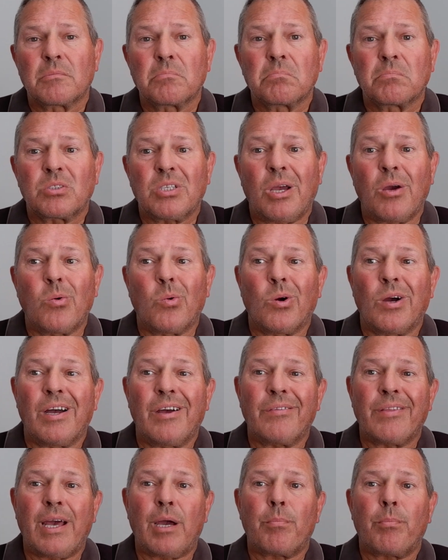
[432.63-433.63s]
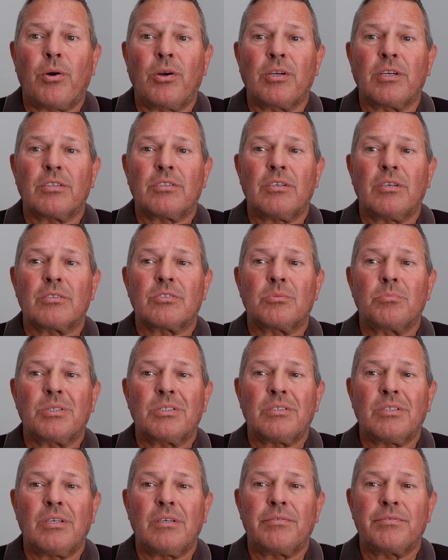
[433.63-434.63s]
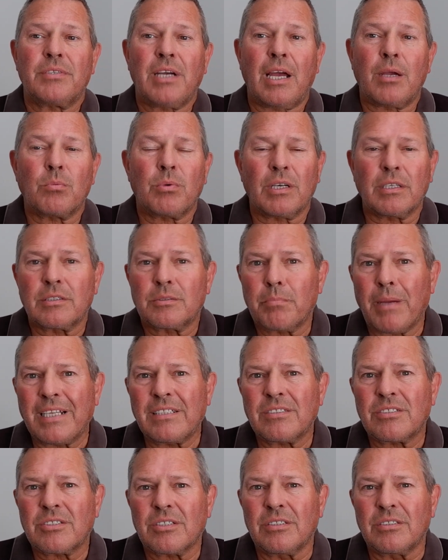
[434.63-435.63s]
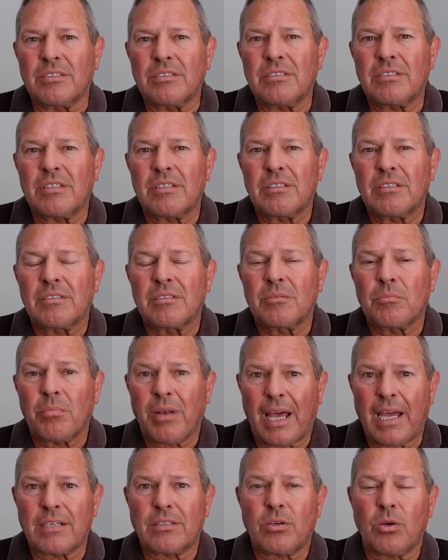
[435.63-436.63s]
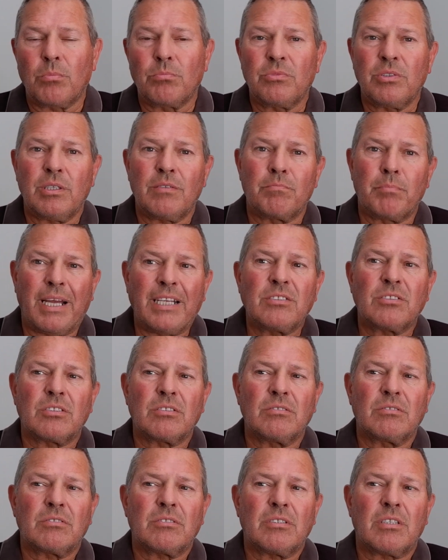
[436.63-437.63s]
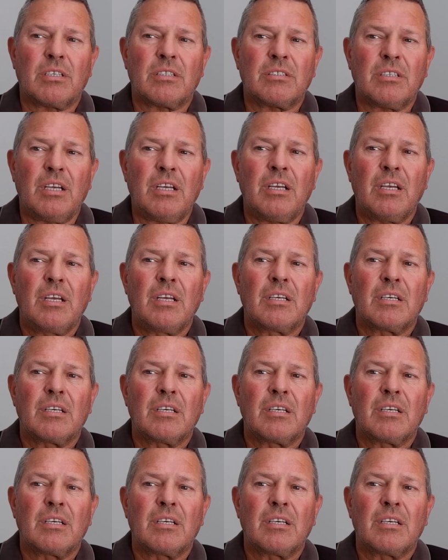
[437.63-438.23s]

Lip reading: So at that point I thought to myself, right, well, he's mentioned, Plaid Cymru had mentioned, should I say,